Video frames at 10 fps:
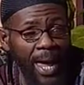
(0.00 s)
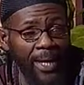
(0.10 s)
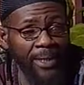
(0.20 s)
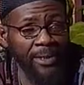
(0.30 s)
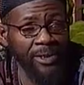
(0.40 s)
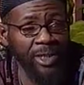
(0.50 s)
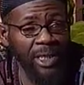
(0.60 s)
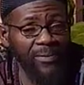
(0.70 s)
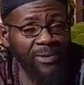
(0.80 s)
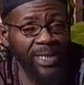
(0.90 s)
and
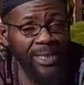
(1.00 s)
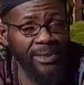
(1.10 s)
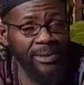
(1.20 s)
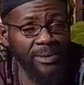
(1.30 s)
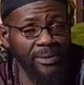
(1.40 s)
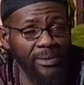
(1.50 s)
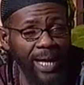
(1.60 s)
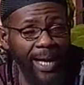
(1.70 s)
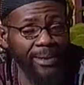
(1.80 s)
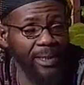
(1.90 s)
extend the invitation
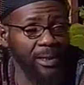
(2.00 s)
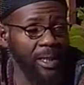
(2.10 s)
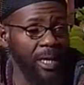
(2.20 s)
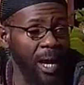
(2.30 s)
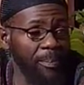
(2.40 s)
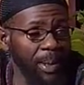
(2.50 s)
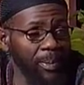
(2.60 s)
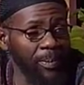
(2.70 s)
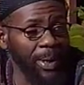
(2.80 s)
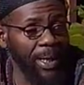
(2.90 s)
out there to the young
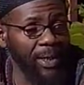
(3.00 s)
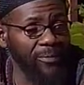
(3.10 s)
people, man.